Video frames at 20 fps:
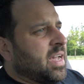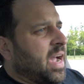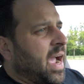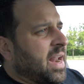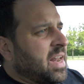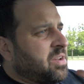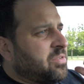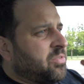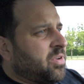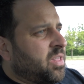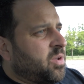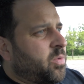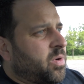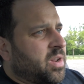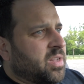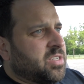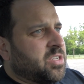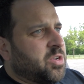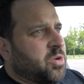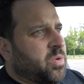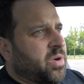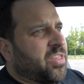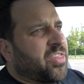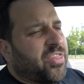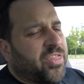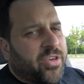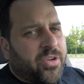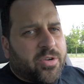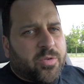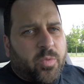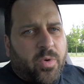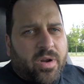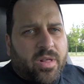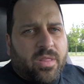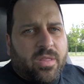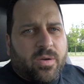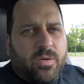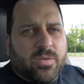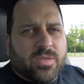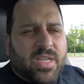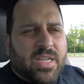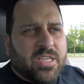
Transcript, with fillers: I didn't really want to do a third one of those.